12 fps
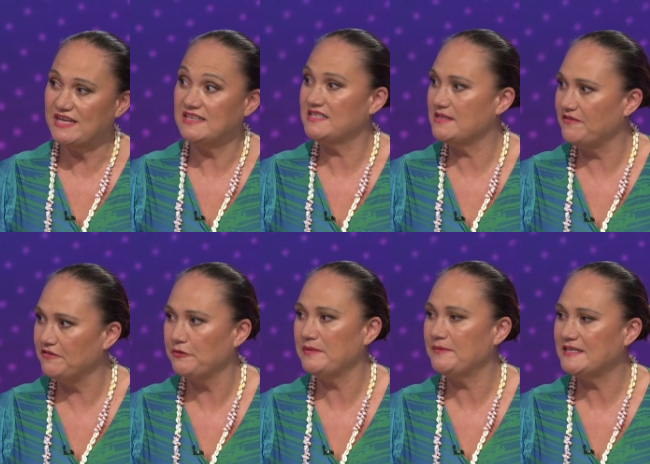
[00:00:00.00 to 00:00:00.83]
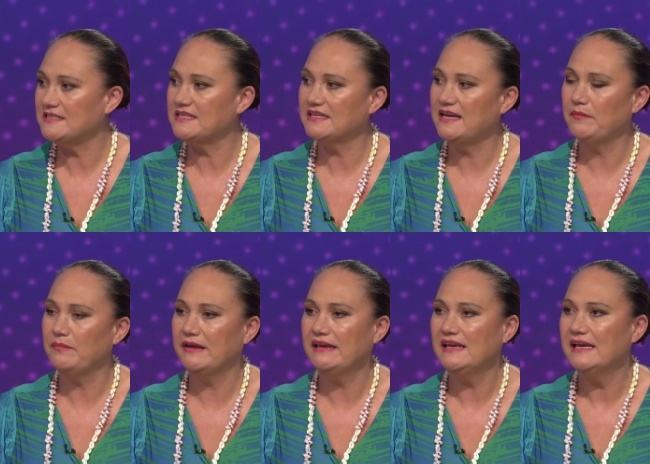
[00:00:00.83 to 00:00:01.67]
that it's the very best it can
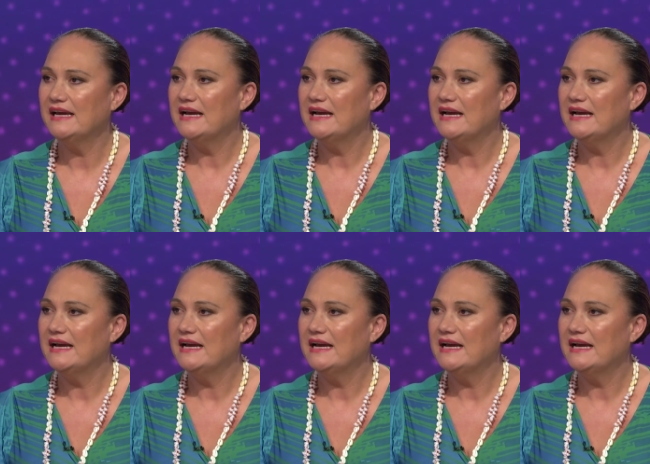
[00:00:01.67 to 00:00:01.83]
be.